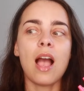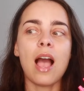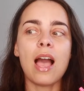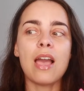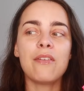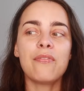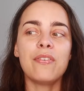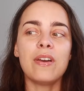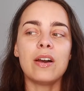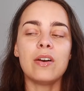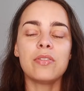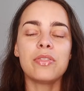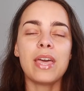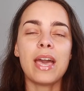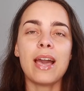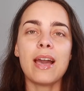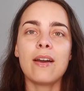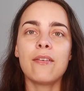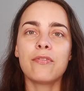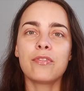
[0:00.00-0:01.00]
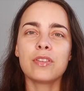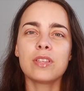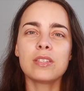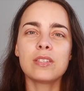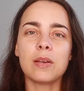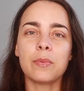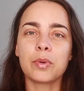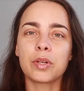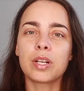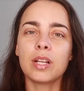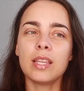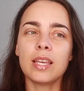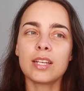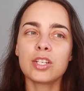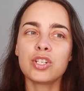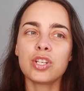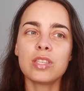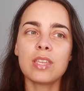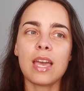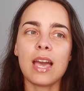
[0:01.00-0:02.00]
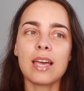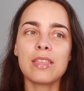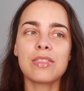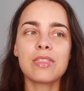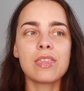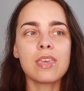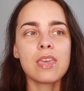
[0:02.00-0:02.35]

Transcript: I found that for the summer collection, they had